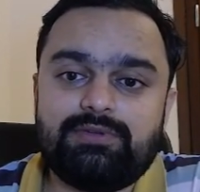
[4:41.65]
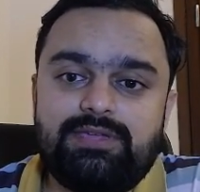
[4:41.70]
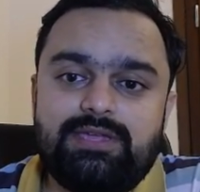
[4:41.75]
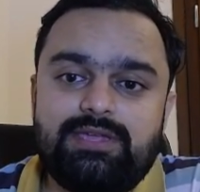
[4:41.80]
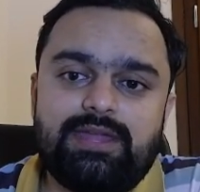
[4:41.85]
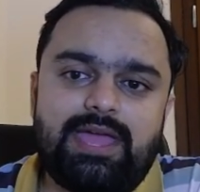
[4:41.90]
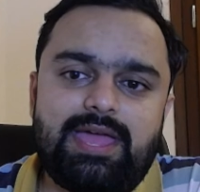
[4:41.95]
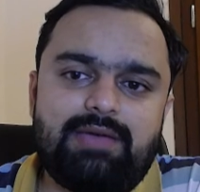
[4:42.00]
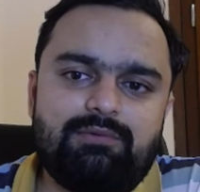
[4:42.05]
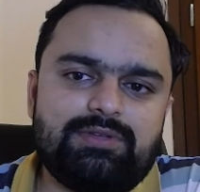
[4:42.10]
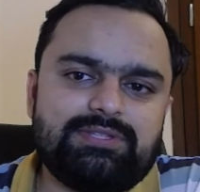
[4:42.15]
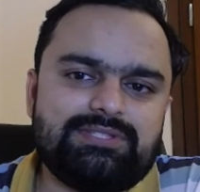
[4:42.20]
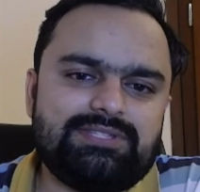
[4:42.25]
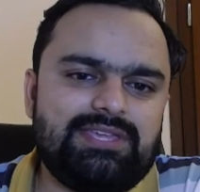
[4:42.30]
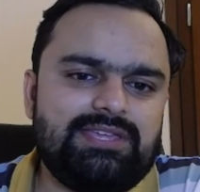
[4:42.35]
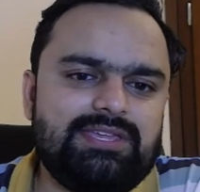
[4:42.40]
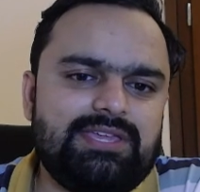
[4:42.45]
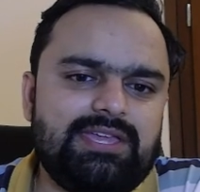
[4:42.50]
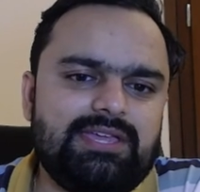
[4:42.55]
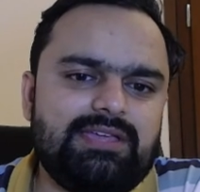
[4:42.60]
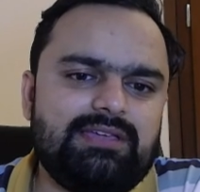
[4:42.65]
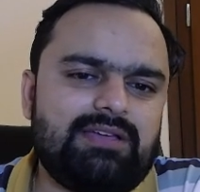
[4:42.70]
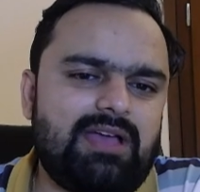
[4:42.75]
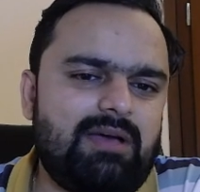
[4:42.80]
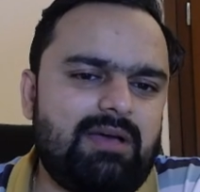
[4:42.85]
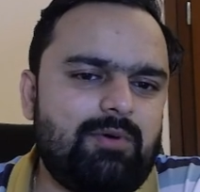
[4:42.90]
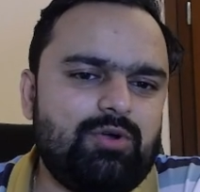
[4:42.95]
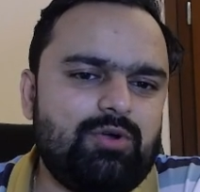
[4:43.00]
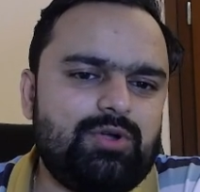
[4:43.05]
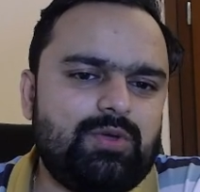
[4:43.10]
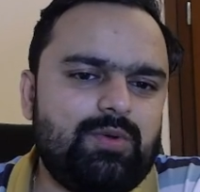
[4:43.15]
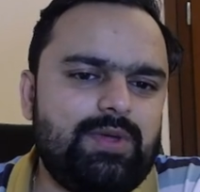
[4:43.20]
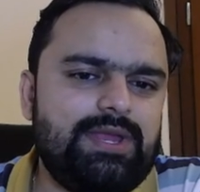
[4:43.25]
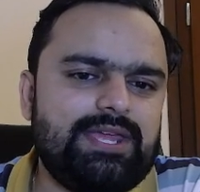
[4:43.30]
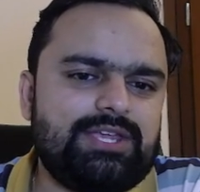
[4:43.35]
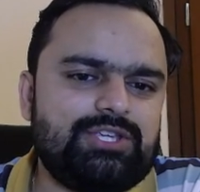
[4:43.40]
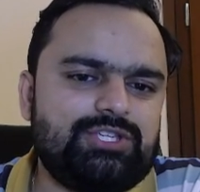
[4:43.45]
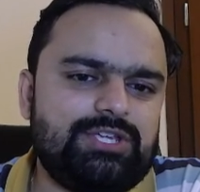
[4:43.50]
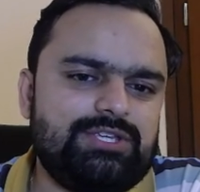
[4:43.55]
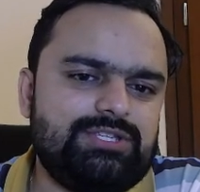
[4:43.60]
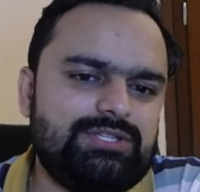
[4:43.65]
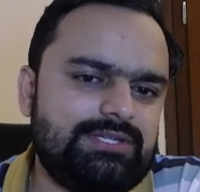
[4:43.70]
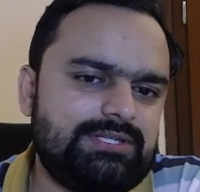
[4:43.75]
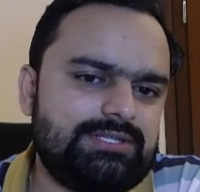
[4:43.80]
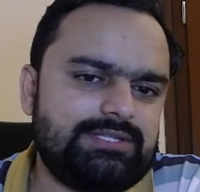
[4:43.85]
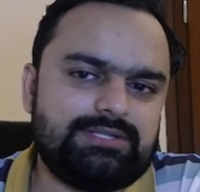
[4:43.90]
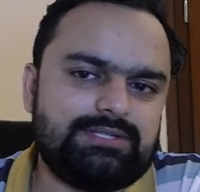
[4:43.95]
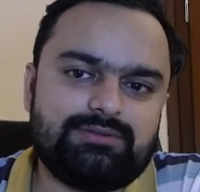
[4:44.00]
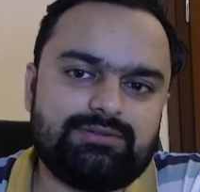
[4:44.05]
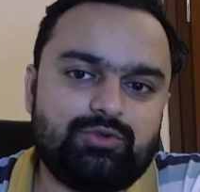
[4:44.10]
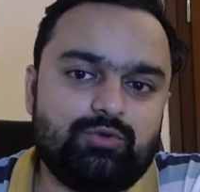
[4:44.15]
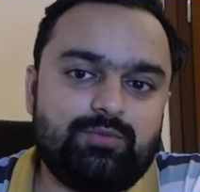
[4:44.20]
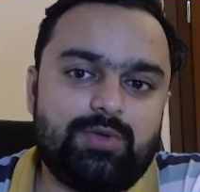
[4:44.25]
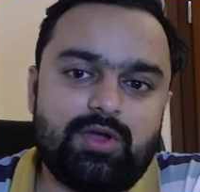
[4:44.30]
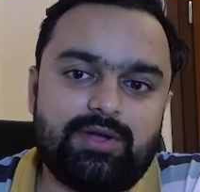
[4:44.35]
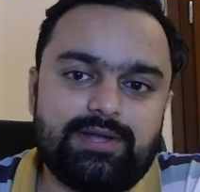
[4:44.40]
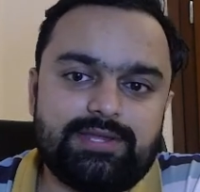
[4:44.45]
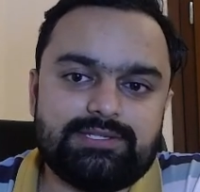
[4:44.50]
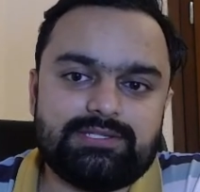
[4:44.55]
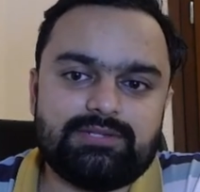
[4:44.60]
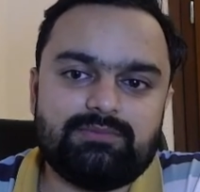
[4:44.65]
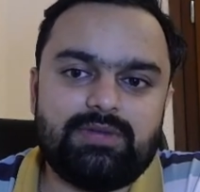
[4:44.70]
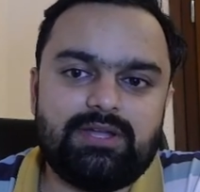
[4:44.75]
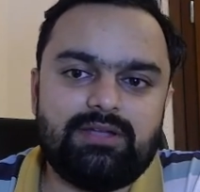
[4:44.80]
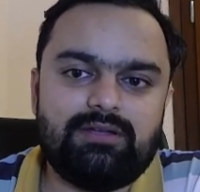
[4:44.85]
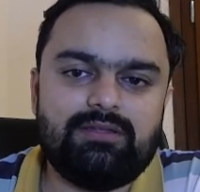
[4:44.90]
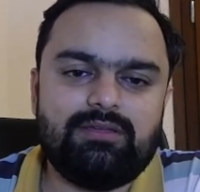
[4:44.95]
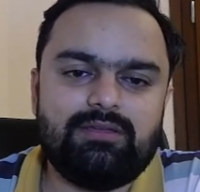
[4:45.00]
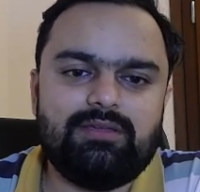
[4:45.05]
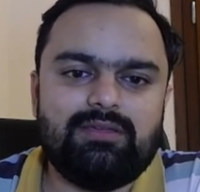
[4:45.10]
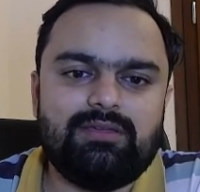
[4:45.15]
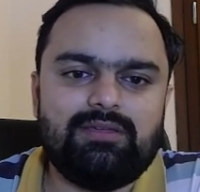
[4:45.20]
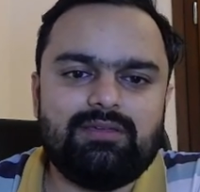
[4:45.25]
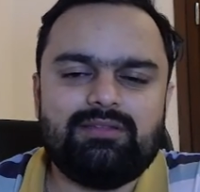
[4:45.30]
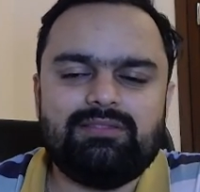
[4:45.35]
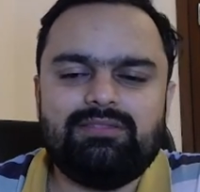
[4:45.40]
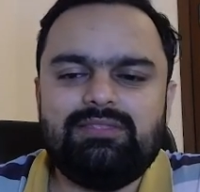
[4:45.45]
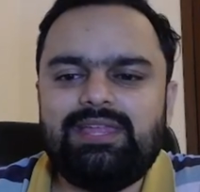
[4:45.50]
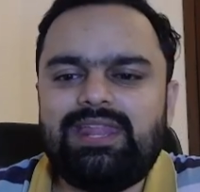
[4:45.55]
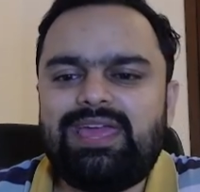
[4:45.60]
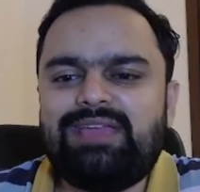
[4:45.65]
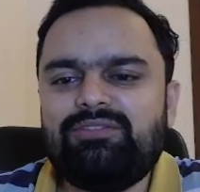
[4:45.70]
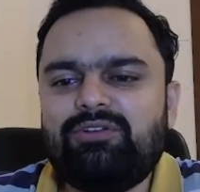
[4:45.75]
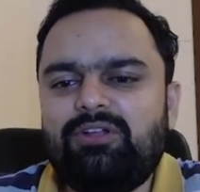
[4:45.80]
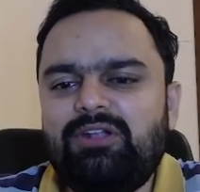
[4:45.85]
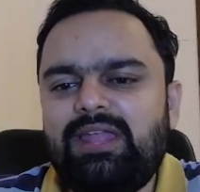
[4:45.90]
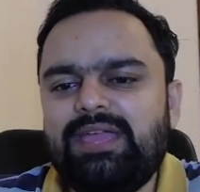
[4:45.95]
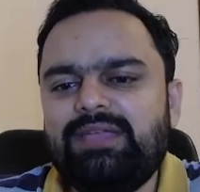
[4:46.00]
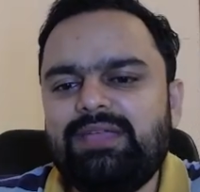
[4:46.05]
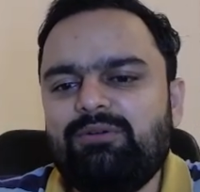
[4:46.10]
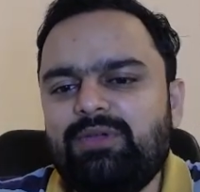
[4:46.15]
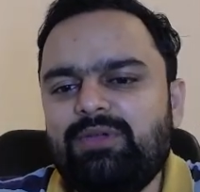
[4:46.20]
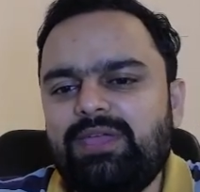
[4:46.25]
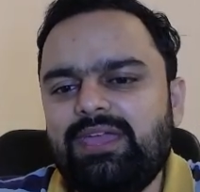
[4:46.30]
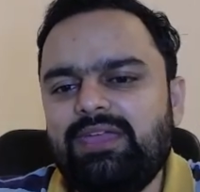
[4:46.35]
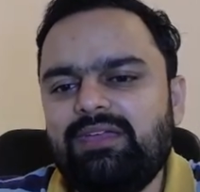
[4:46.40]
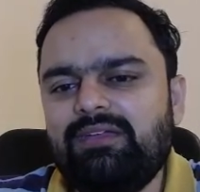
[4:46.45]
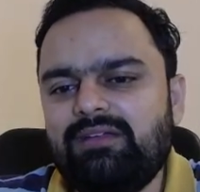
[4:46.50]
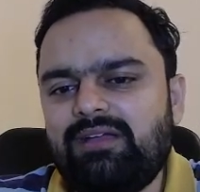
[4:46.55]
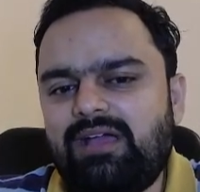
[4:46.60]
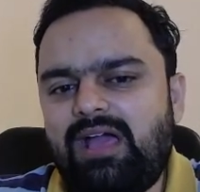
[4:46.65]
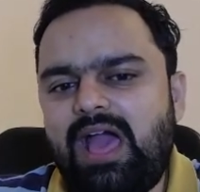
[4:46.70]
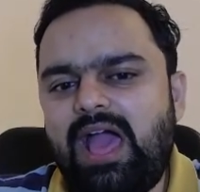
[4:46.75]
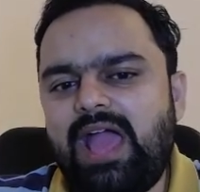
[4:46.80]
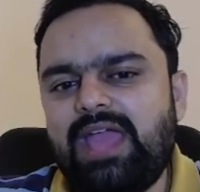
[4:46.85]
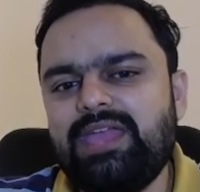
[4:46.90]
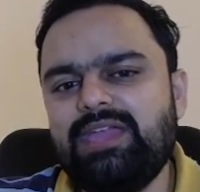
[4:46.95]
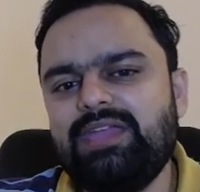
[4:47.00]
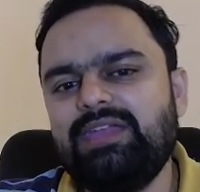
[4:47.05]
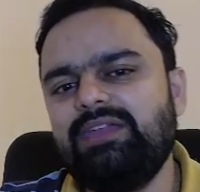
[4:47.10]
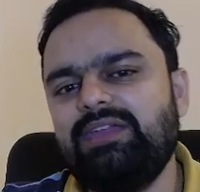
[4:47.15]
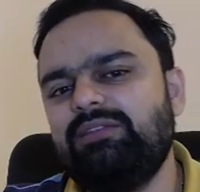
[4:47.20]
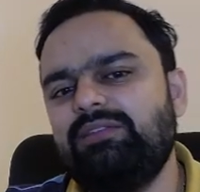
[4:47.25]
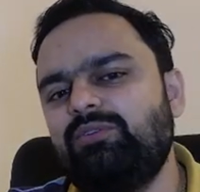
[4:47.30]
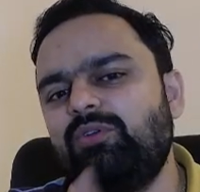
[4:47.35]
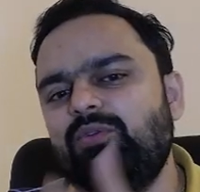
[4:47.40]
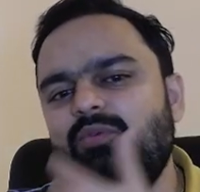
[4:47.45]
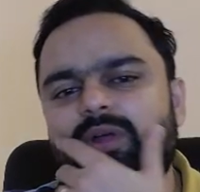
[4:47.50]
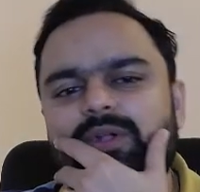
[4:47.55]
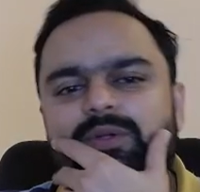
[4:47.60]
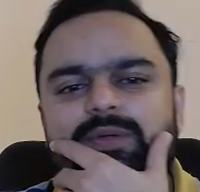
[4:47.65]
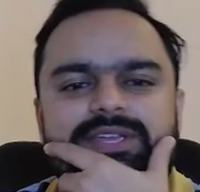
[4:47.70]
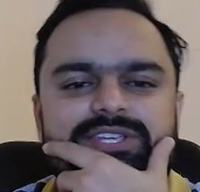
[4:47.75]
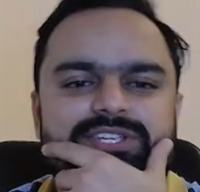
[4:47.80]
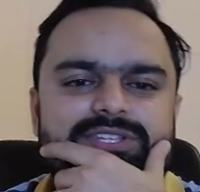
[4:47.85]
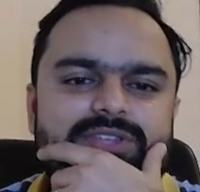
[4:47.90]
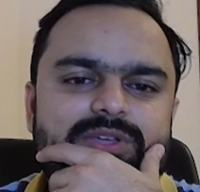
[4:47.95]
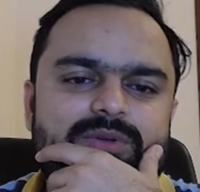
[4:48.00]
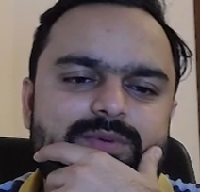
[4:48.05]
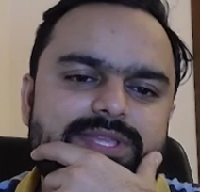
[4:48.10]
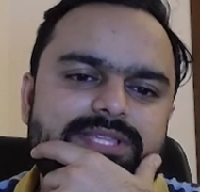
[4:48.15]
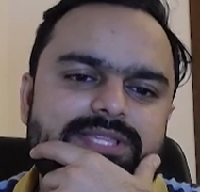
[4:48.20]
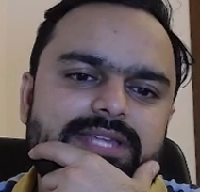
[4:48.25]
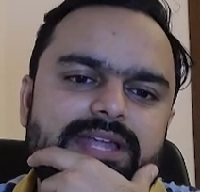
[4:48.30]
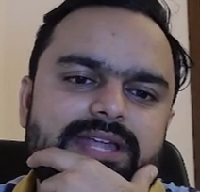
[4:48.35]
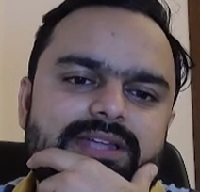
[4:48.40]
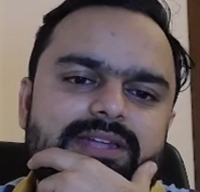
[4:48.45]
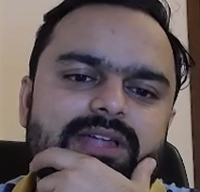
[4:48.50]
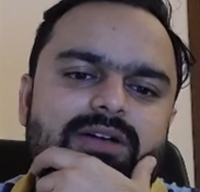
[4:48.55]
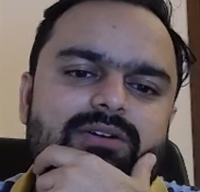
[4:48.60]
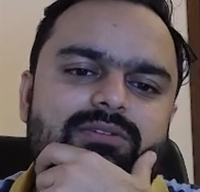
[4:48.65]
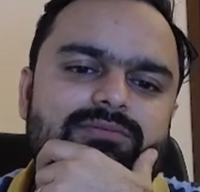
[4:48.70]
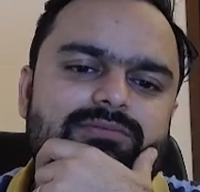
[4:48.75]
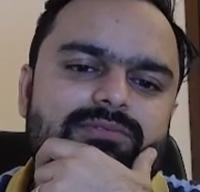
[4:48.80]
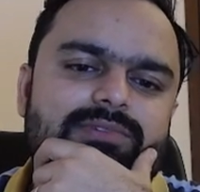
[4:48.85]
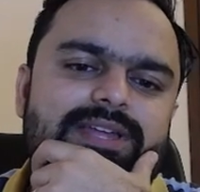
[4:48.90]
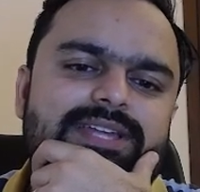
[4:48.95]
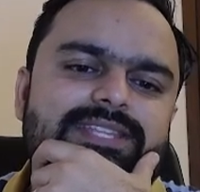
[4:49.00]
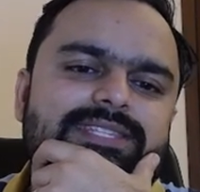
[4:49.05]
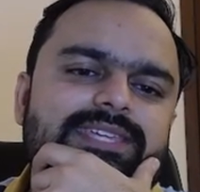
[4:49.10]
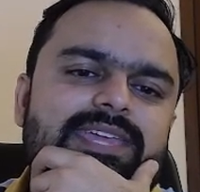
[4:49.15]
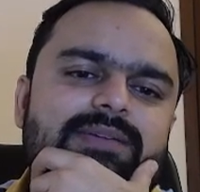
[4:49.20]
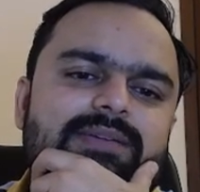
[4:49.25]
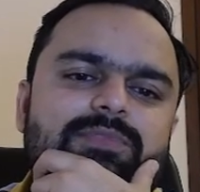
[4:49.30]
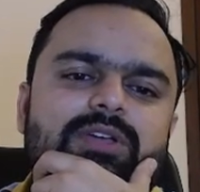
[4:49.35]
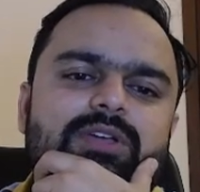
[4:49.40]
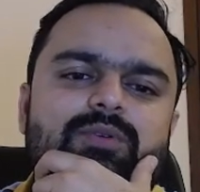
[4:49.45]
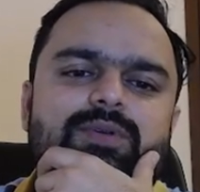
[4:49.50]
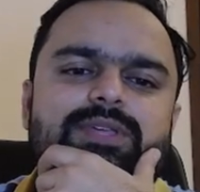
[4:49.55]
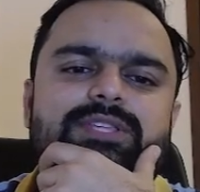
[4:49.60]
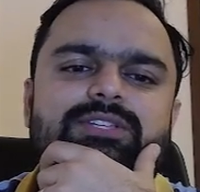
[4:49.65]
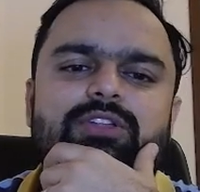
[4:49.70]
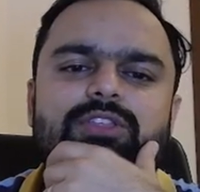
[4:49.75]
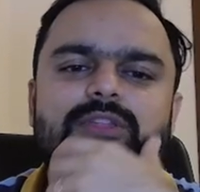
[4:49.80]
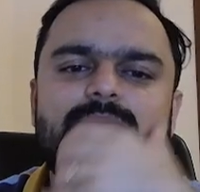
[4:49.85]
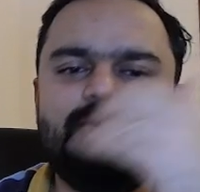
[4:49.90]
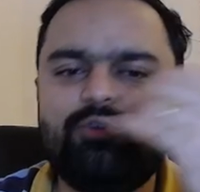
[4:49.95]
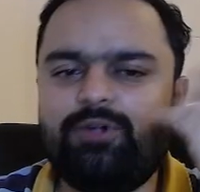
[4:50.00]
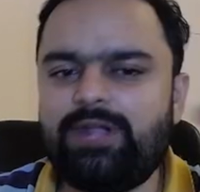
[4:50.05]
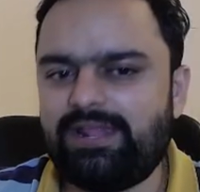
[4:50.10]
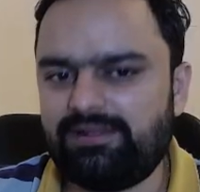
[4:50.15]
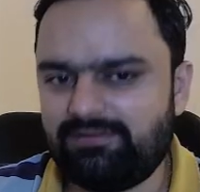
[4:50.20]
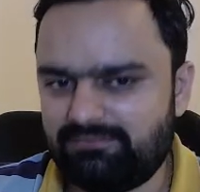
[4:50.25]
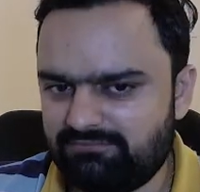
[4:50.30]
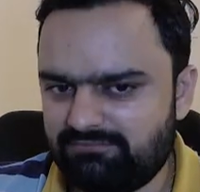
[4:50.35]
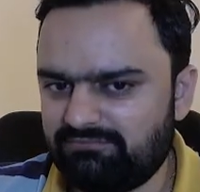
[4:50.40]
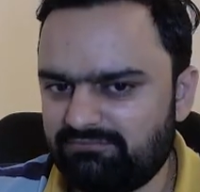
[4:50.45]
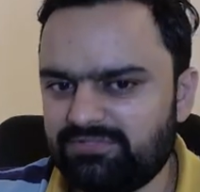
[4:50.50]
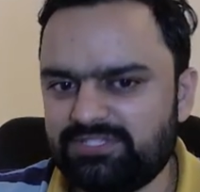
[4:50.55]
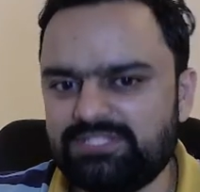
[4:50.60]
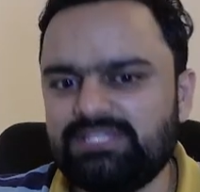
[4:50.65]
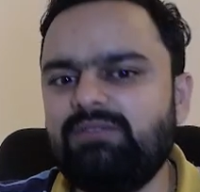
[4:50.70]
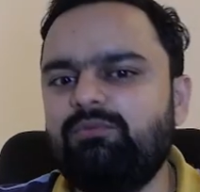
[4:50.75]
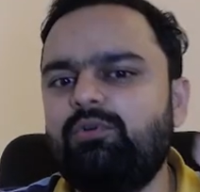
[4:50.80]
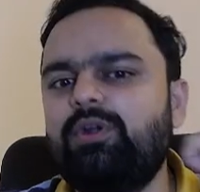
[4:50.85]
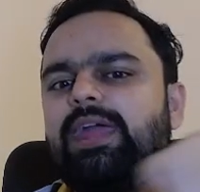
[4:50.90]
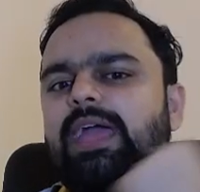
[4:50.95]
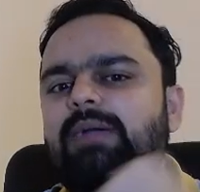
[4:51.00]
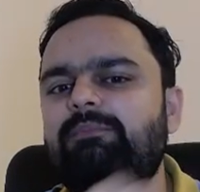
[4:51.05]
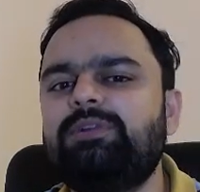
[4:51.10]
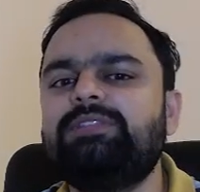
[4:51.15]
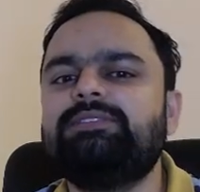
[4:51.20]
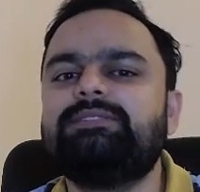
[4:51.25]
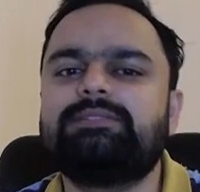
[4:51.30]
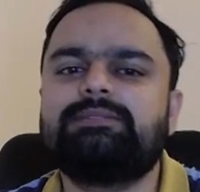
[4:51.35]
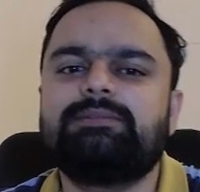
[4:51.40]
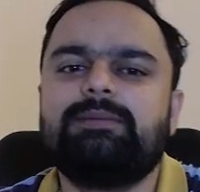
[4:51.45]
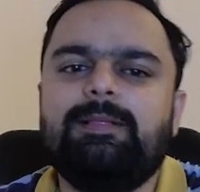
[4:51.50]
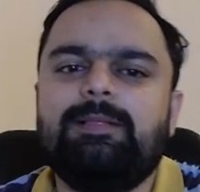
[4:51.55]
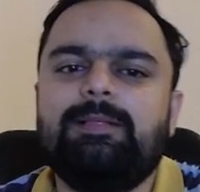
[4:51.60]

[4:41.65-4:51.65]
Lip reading: Here I was thinking about queen exchanges, to be honest, but then I thought, like, okay, I don't want to exchange the queens right now. Let's keep the queens on the board and see what happens.